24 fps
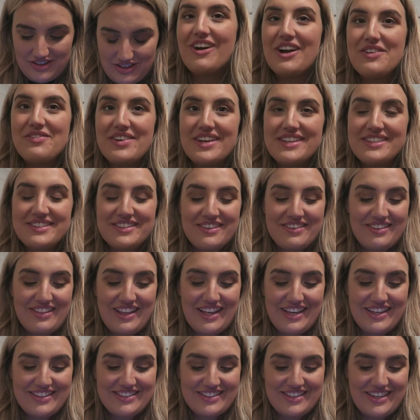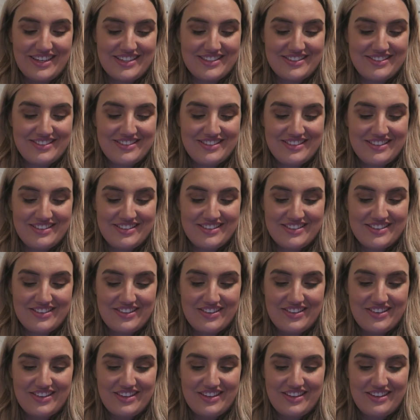why am I so lazy? I should have done this
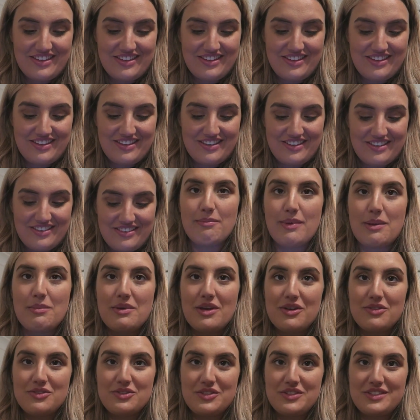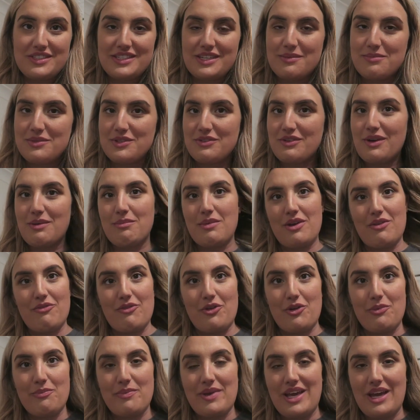earlier. Maybe I'll do steps around my
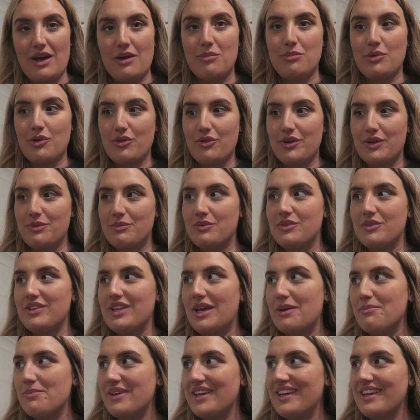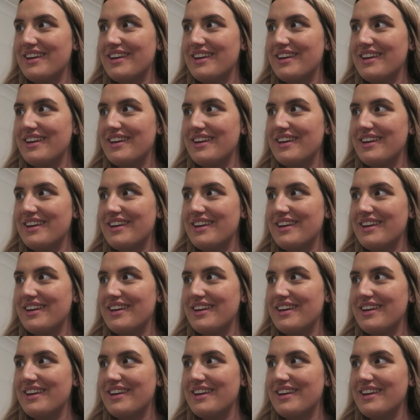room. How boring will that